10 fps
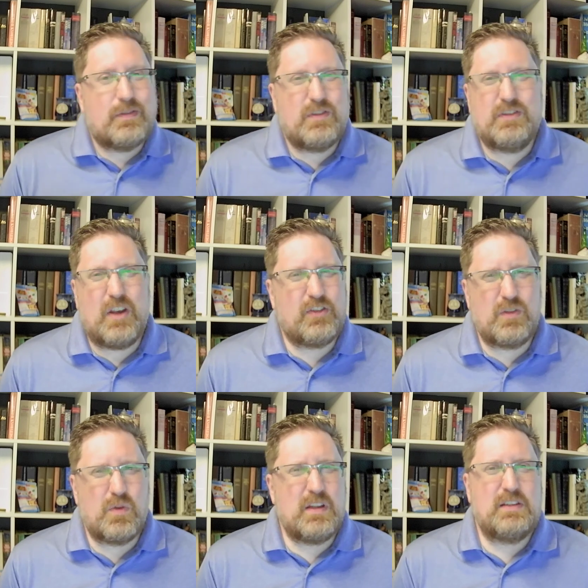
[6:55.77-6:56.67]
doesn't
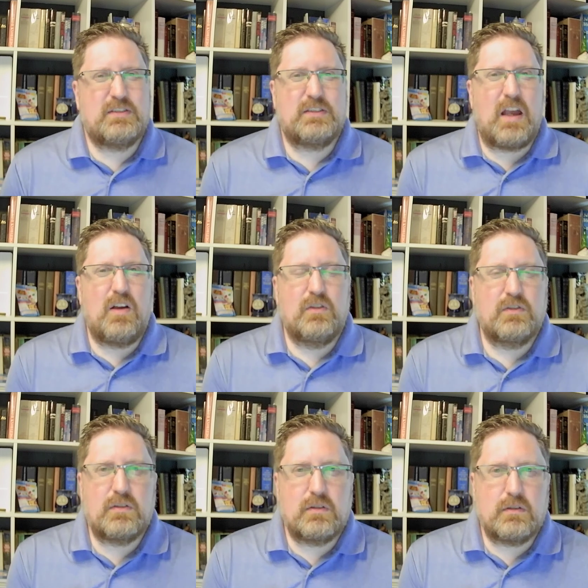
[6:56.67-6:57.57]
really sound
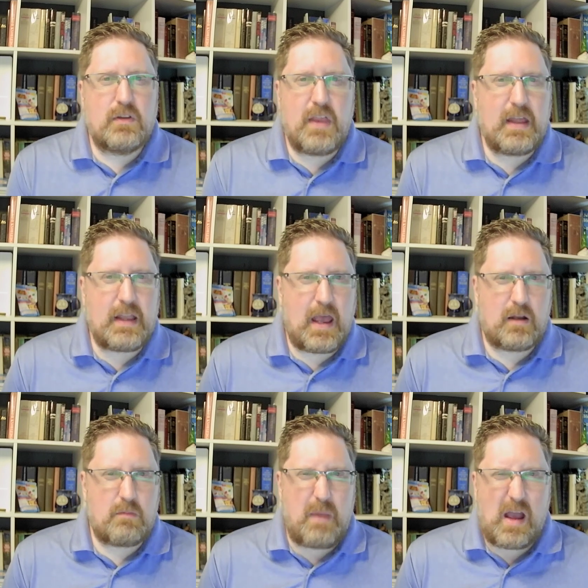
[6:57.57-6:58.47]
that out
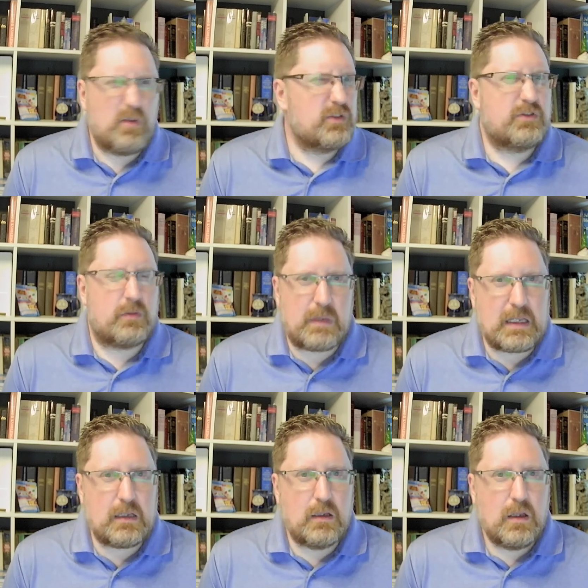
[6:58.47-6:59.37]
of bounds to me.
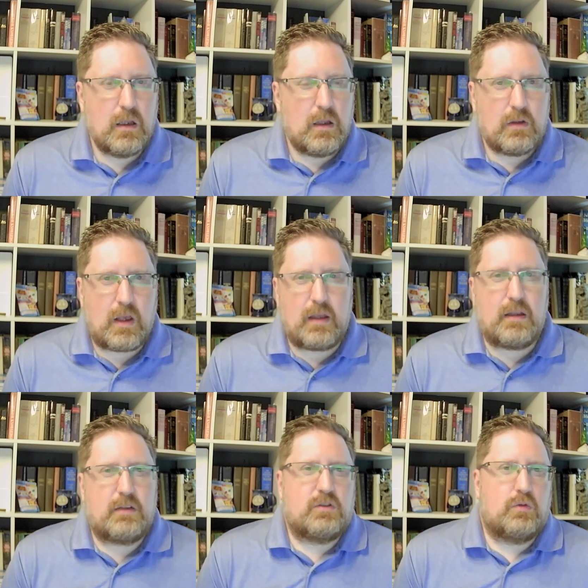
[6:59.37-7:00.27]
I,
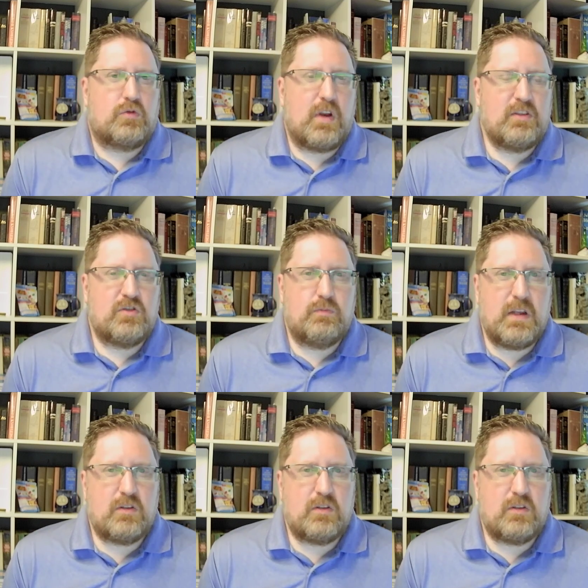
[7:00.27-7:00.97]
so trans being